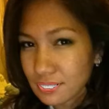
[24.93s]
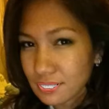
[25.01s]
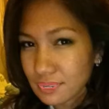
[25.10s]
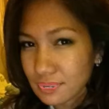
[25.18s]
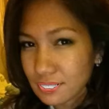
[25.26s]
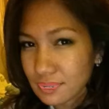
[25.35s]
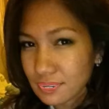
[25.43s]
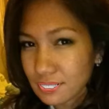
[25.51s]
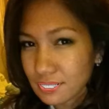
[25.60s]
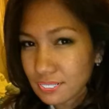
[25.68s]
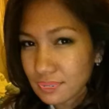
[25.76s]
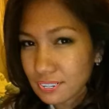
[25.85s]

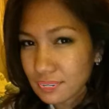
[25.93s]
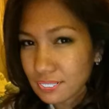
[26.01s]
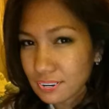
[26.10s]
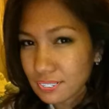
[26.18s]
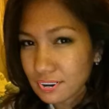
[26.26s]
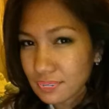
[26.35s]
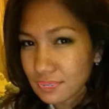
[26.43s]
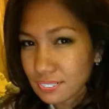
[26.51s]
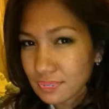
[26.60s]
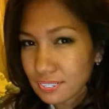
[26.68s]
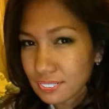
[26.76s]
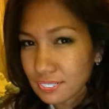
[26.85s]
Contests are open to all
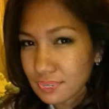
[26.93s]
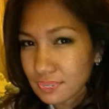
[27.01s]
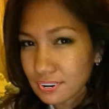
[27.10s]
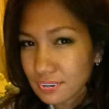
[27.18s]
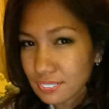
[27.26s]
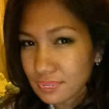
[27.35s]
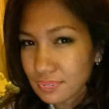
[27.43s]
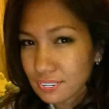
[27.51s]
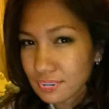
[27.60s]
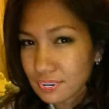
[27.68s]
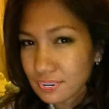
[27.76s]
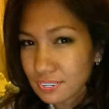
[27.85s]
guests and
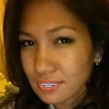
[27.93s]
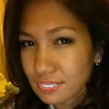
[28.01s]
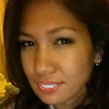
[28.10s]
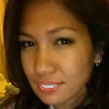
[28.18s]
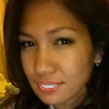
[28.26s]
distributors.